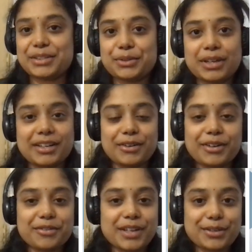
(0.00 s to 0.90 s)
case you are
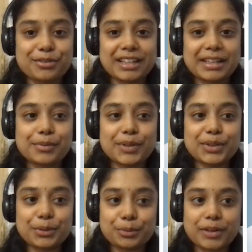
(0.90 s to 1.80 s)
not aware of
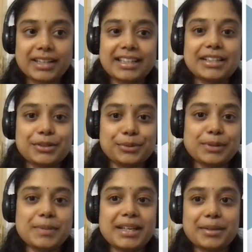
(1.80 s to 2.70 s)
Tailwind, don't worry. You
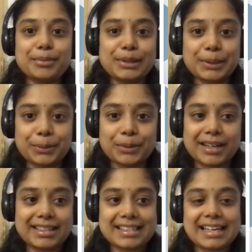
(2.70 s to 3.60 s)
will be able to
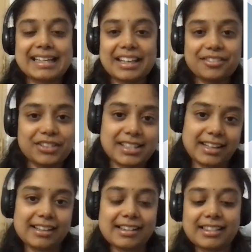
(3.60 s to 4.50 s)
understand every
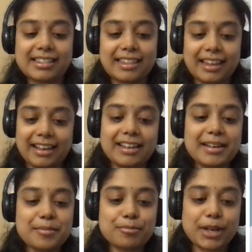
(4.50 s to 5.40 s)
single thing
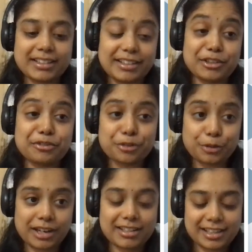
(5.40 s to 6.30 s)
by the end of
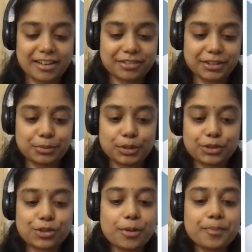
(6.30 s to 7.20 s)
4 hours after the
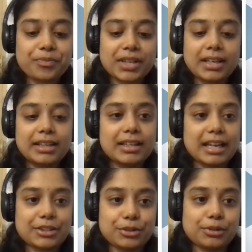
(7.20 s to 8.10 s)
workshop.
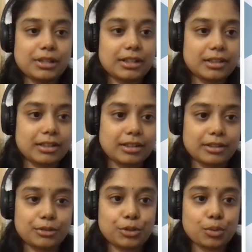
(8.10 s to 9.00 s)
You
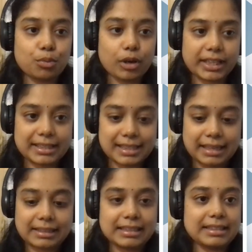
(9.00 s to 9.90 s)
will know what
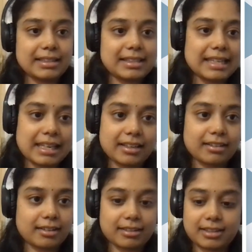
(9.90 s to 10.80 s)
exactly this
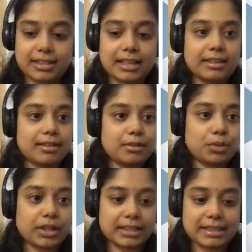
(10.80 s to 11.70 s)
layer is and
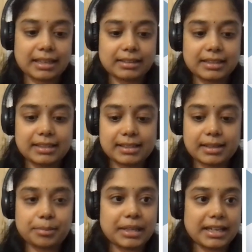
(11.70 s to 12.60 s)
what exactly
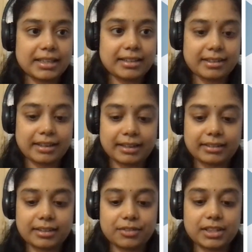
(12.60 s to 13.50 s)
this apply directive
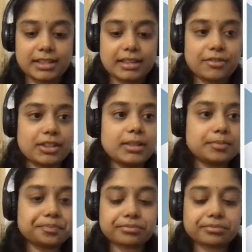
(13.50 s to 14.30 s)
is and everything.